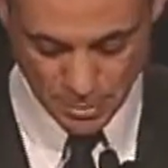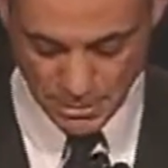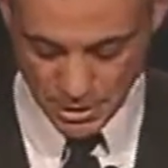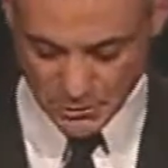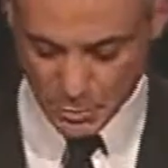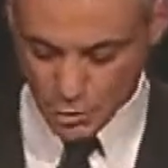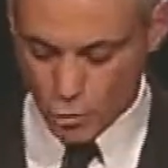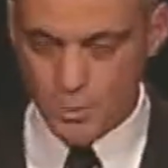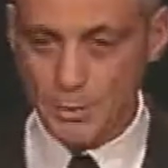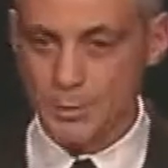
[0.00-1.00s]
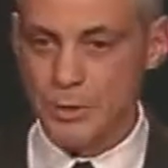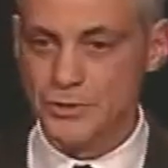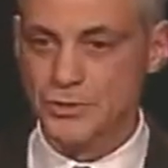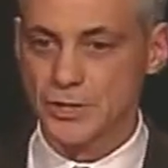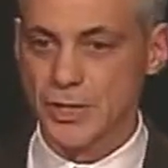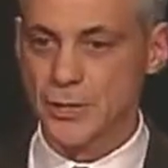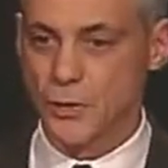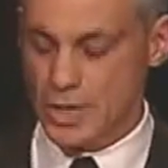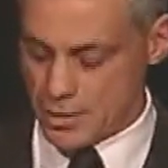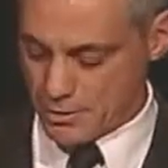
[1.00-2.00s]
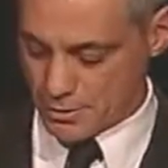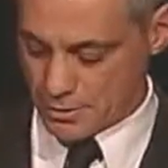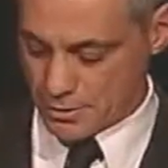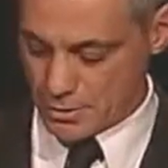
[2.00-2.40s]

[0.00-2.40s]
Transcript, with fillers: Because of McCormick Place and O'Hare,